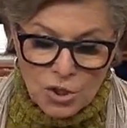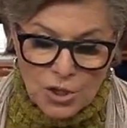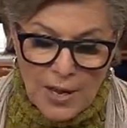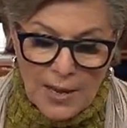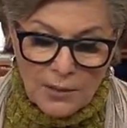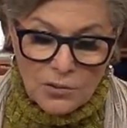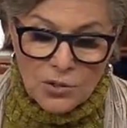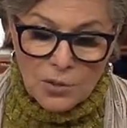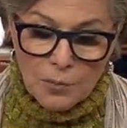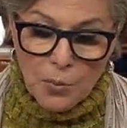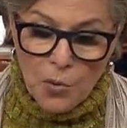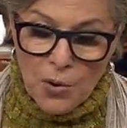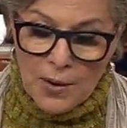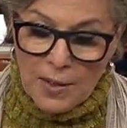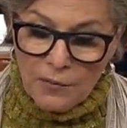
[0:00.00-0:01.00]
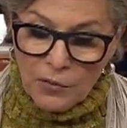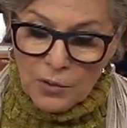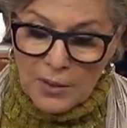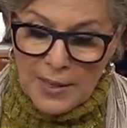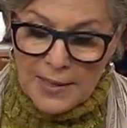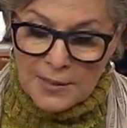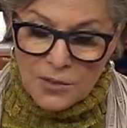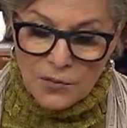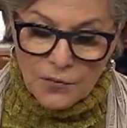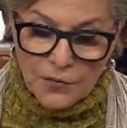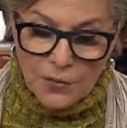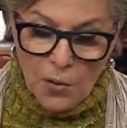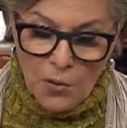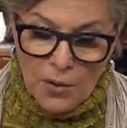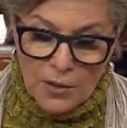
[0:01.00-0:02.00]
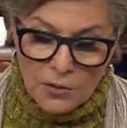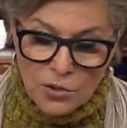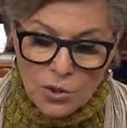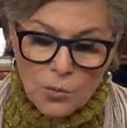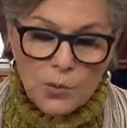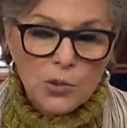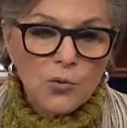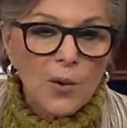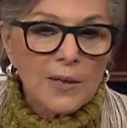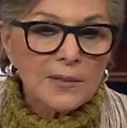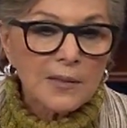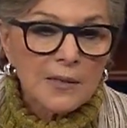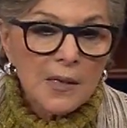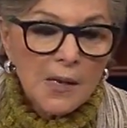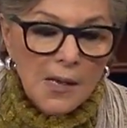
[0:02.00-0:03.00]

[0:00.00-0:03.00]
channels at Port Everglades in Florida to address